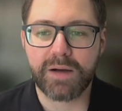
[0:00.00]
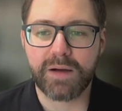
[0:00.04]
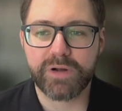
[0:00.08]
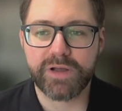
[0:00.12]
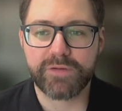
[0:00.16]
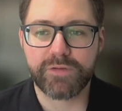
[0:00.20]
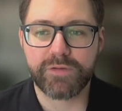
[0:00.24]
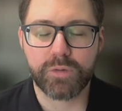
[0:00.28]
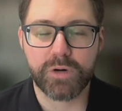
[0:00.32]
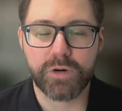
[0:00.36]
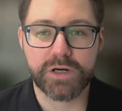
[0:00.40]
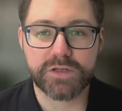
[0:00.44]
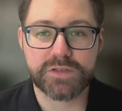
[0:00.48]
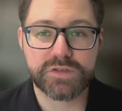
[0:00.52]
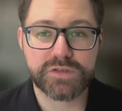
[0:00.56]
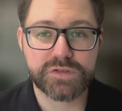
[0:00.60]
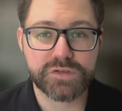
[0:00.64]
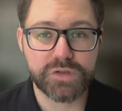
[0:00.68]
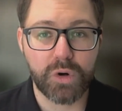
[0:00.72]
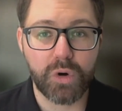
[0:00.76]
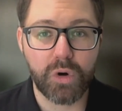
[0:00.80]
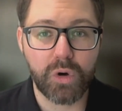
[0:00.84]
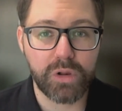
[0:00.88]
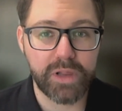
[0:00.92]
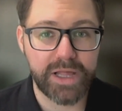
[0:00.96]
We have the word
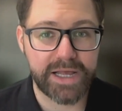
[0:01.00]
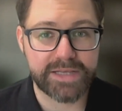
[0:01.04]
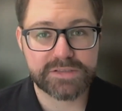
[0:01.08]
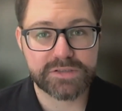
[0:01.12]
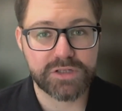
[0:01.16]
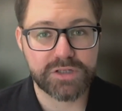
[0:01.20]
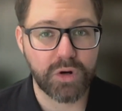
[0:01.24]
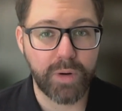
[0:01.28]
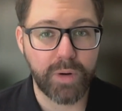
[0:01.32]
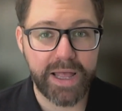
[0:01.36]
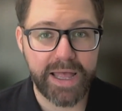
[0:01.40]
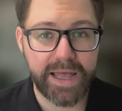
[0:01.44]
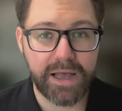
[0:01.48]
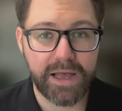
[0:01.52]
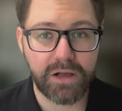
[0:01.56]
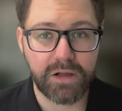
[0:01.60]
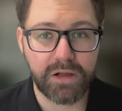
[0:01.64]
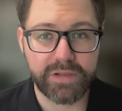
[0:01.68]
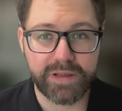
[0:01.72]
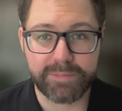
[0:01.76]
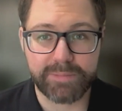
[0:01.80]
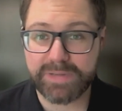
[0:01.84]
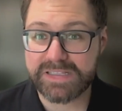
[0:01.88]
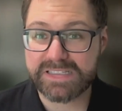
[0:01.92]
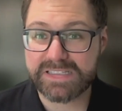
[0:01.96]
sol,
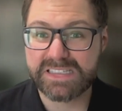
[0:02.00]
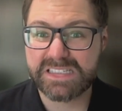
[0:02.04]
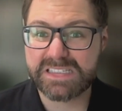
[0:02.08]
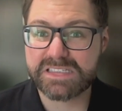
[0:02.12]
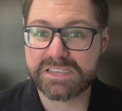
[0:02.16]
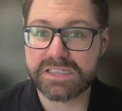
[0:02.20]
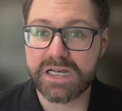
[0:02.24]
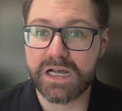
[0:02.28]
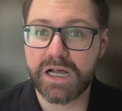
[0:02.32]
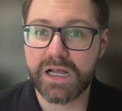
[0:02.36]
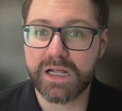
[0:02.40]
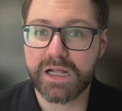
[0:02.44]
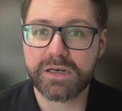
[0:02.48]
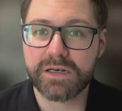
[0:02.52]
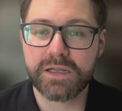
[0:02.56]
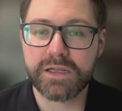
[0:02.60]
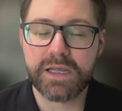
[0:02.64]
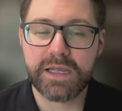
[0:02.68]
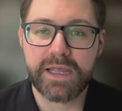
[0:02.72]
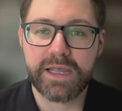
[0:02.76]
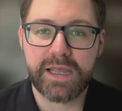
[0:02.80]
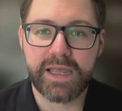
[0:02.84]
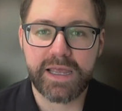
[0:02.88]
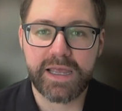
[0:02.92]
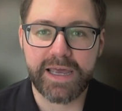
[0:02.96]
S-O-L, that means sun,
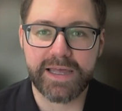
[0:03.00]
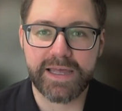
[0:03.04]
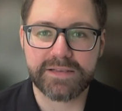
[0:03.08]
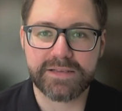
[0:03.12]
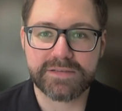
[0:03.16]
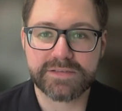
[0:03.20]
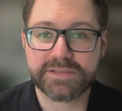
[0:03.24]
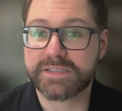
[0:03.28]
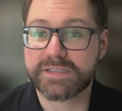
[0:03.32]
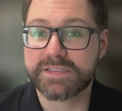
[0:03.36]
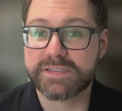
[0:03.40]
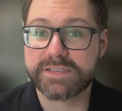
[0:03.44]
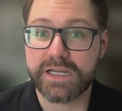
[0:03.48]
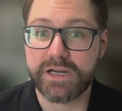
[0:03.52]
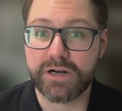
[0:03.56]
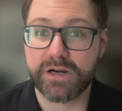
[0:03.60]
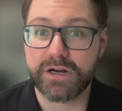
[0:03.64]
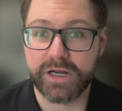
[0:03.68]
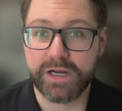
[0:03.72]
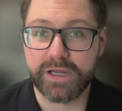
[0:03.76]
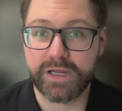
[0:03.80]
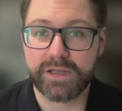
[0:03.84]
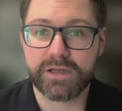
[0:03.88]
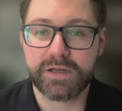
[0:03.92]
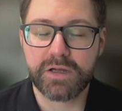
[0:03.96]
and
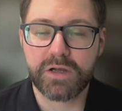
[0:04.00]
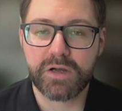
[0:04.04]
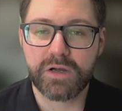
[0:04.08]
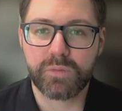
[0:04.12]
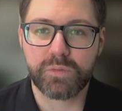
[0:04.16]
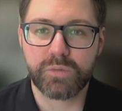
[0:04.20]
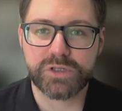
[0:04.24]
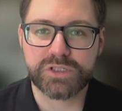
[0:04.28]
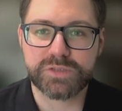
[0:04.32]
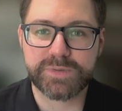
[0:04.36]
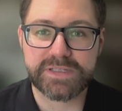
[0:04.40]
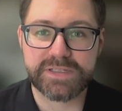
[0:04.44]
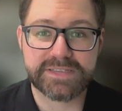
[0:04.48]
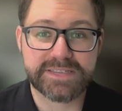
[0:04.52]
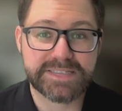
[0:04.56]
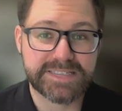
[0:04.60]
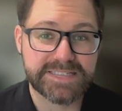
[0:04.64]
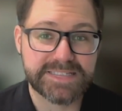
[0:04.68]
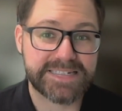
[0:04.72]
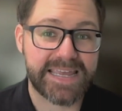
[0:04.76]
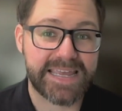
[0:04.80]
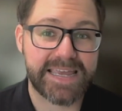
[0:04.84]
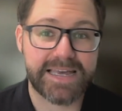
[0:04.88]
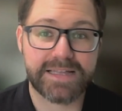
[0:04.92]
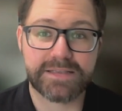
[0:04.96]
sestere, which means
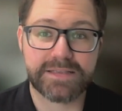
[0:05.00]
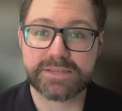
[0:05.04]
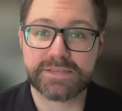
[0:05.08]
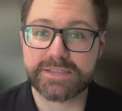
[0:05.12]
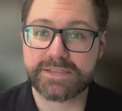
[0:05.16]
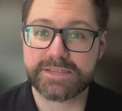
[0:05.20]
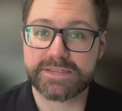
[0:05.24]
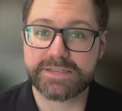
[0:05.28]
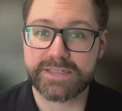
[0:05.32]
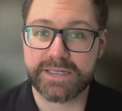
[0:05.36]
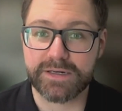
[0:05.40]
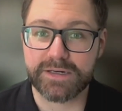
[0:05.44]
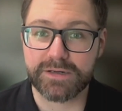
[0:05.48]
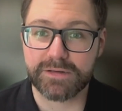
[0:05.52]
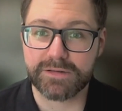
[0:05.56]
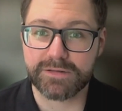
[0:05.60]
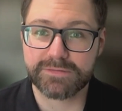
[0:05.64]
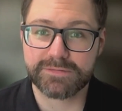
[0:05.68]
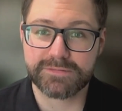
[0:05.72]
stand still.